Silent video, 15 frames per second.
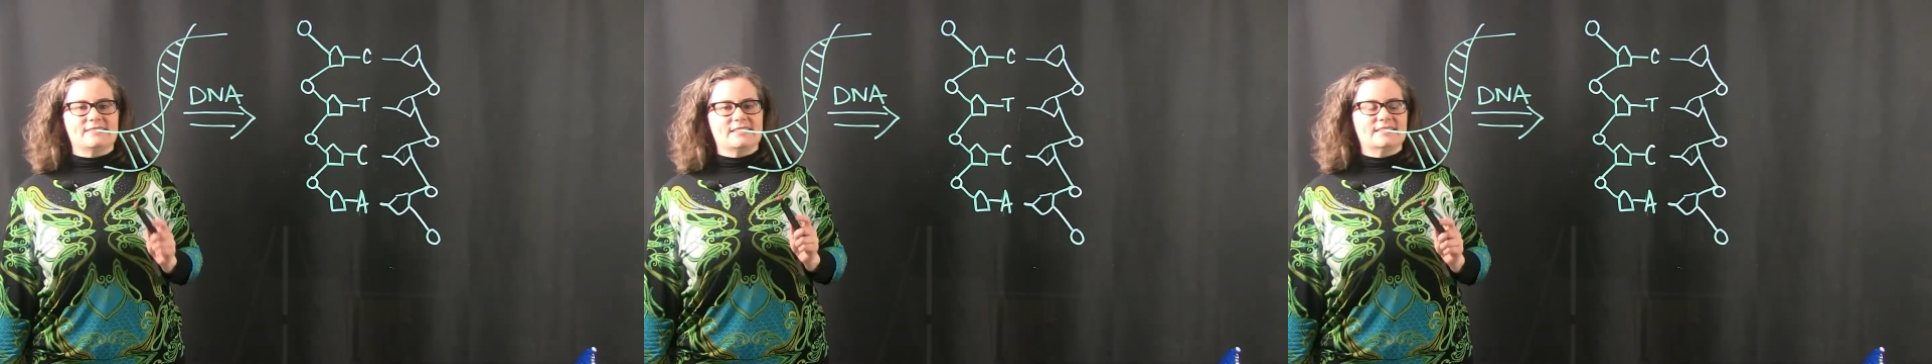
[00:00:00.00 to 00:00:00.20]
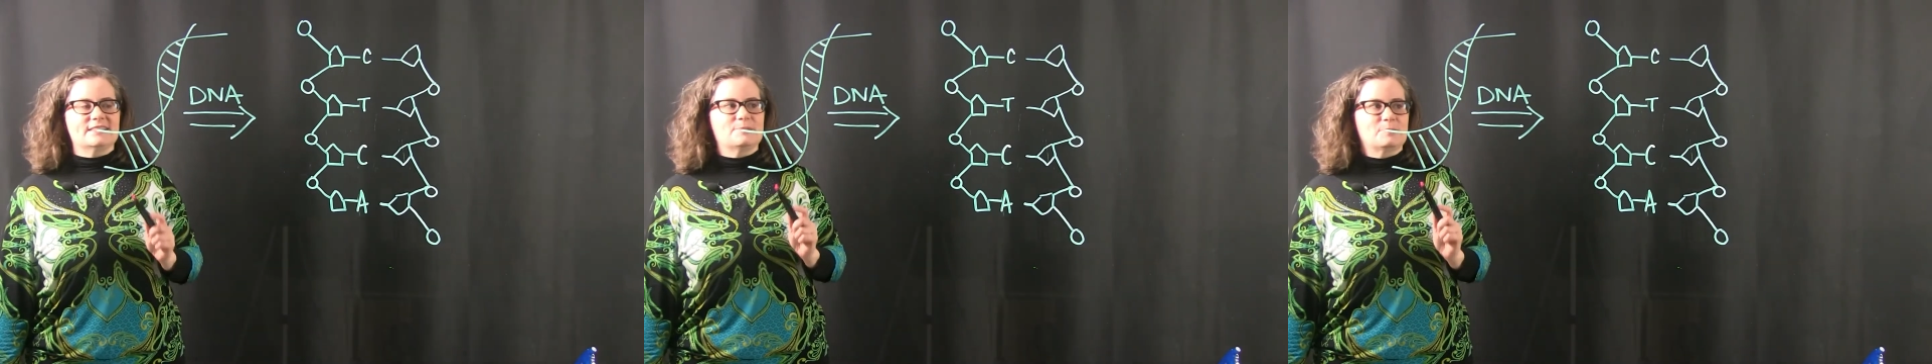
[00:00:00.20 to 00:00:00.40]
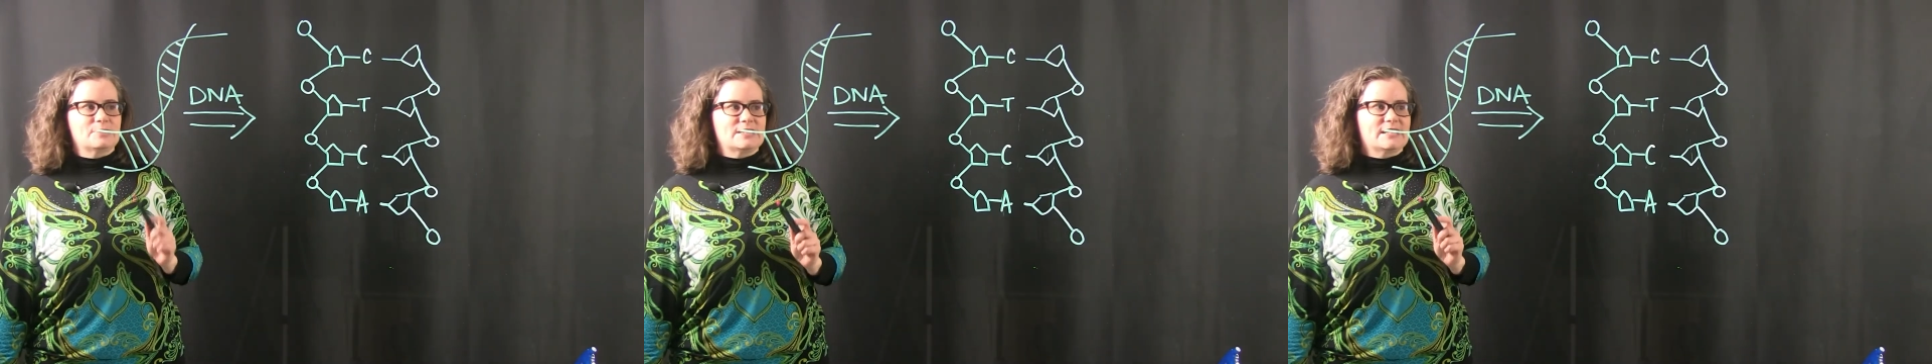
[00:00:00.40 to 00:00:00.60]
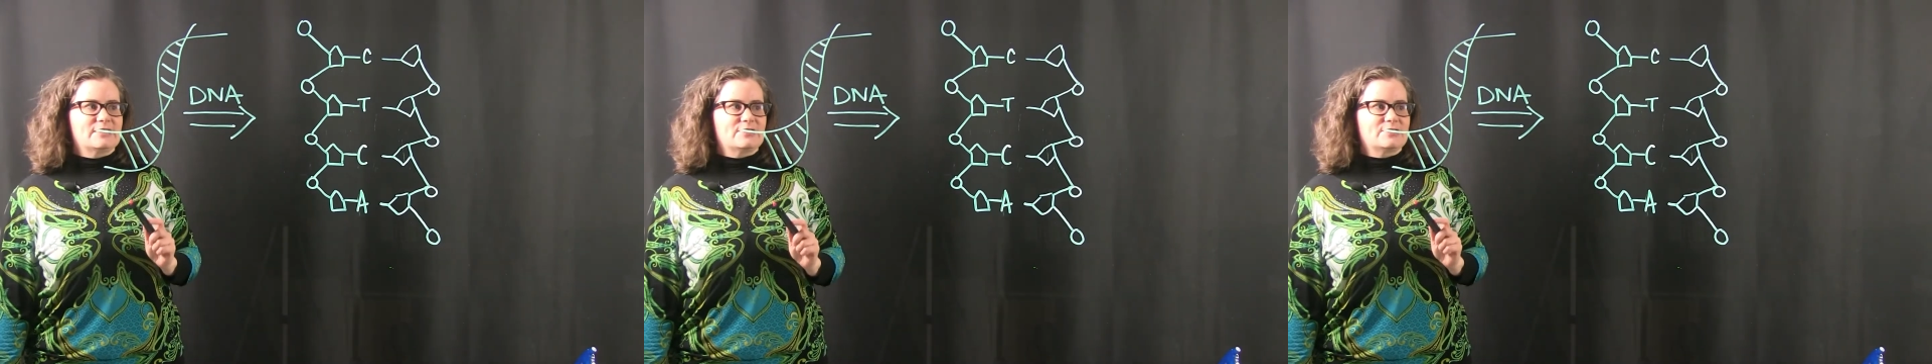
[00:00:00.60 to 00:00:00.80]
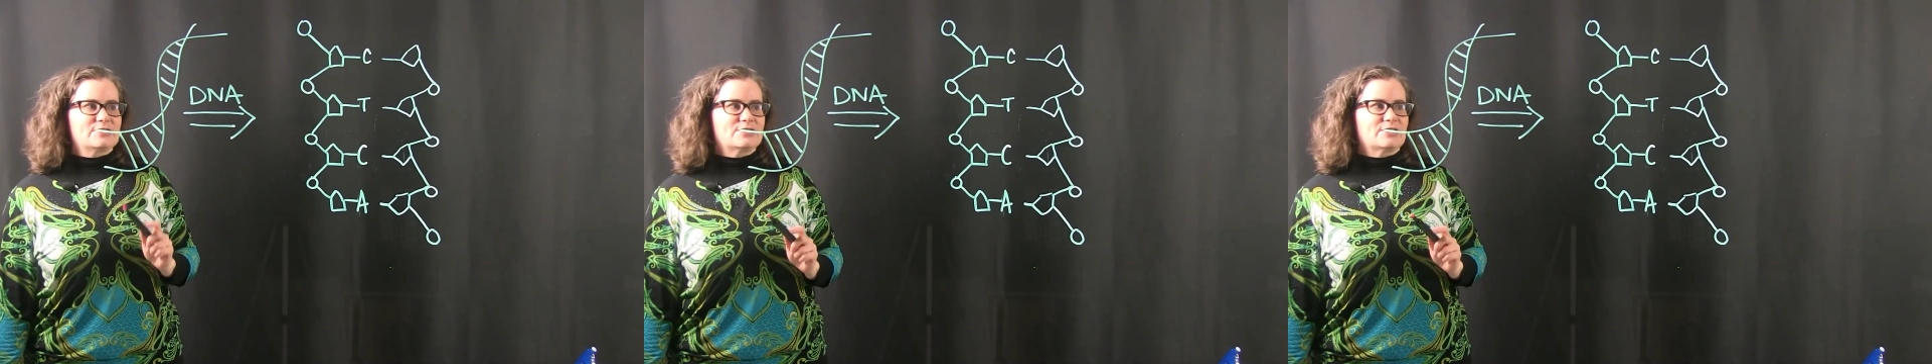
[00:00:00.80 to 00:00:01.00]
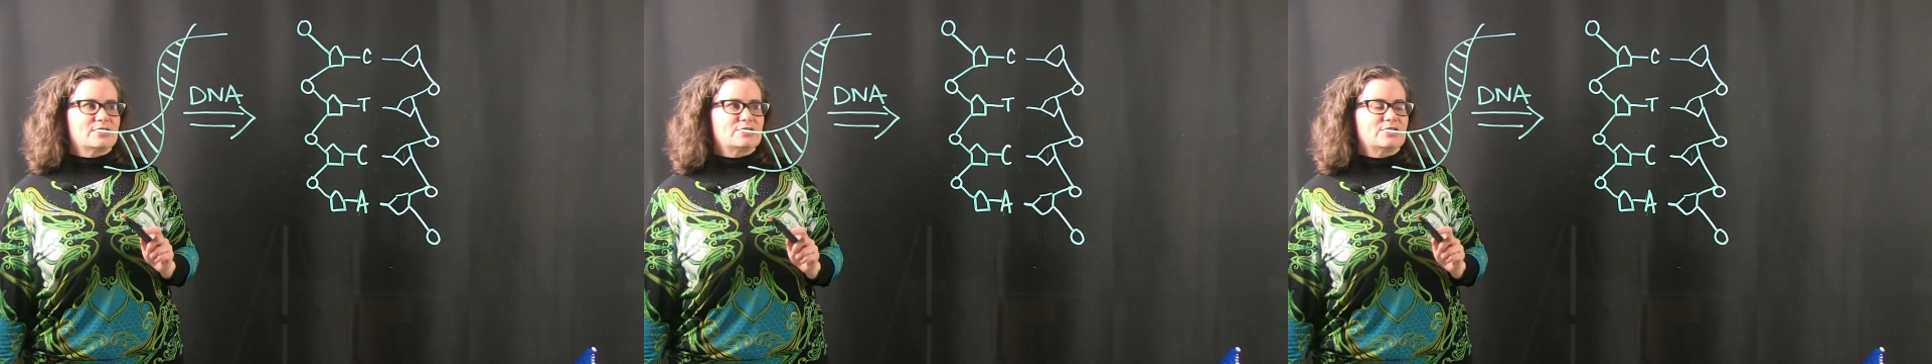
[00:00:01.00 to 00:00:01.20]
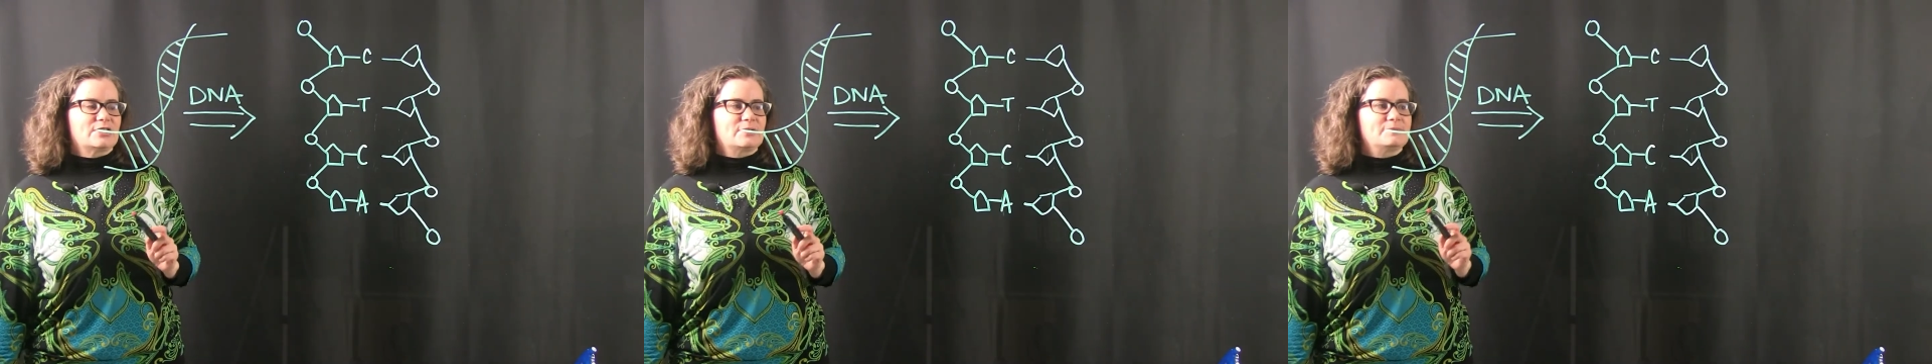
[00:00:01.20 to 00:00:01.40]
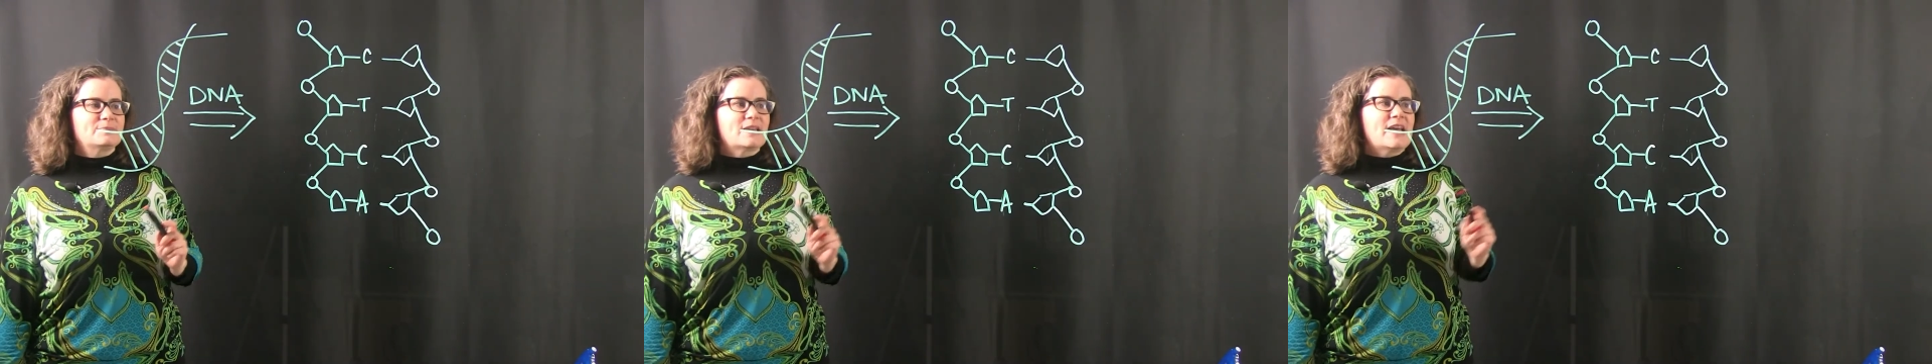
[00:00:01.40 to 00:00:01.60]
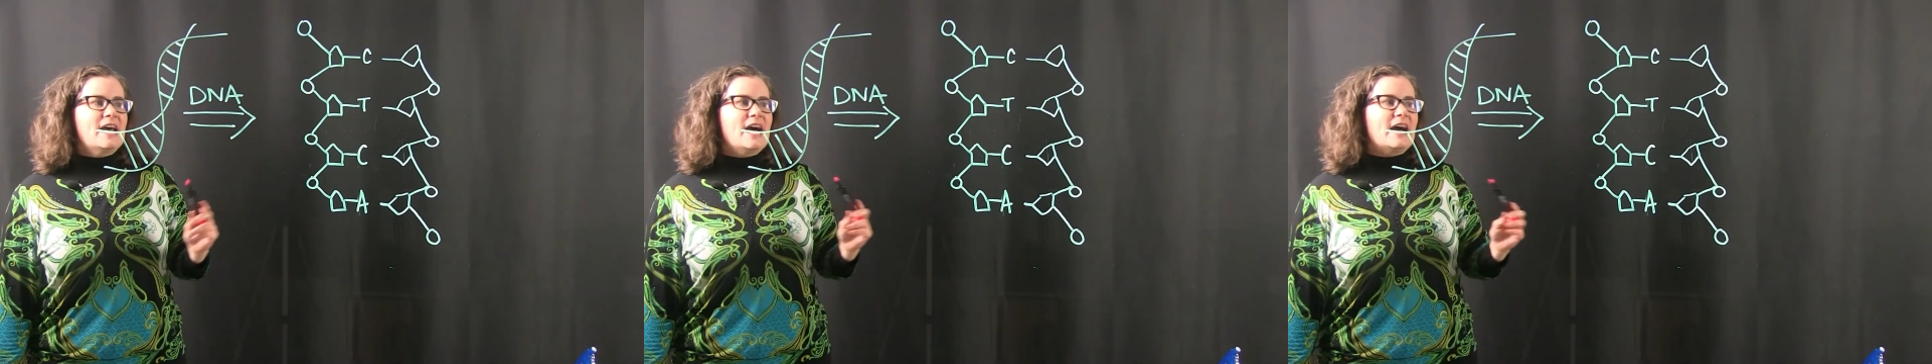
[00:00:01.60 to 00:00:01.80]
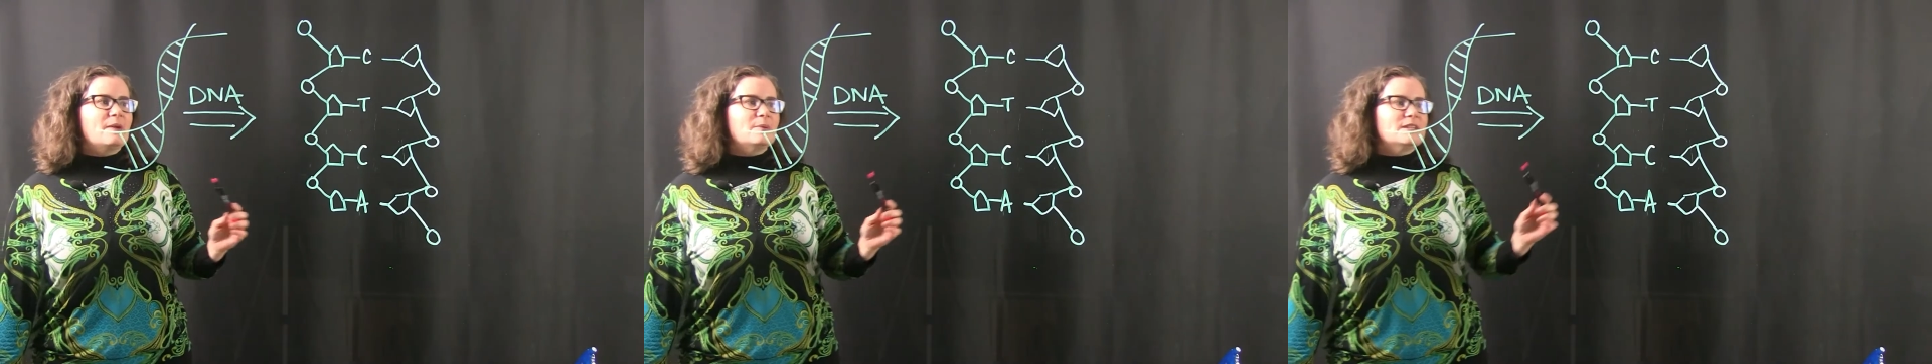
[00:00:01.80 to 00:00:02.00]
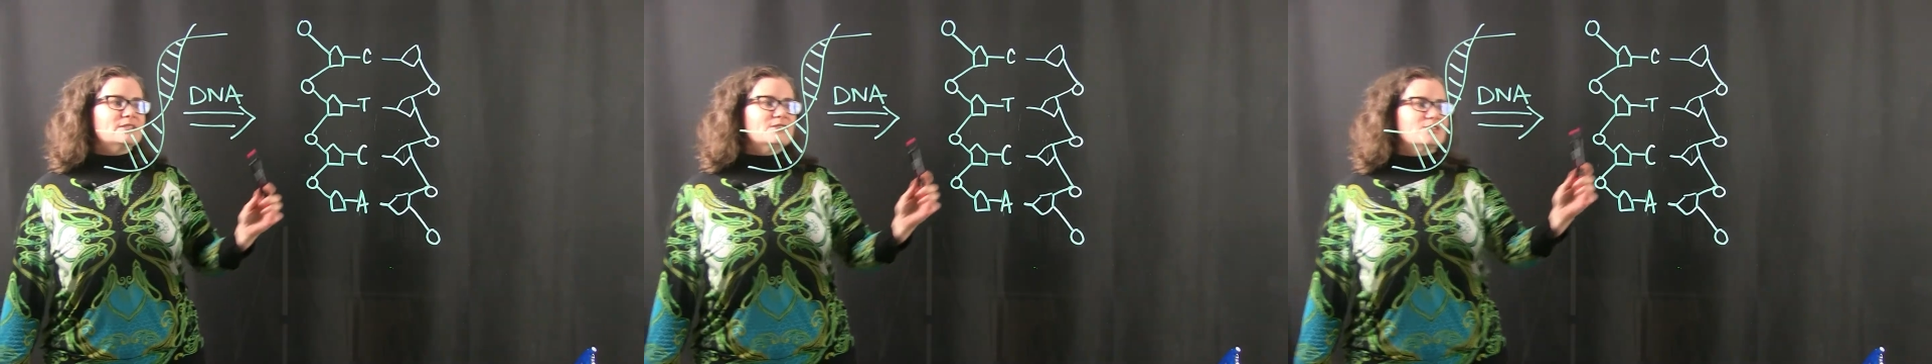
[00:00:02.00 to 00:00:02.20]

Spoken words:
this particular structure. I want to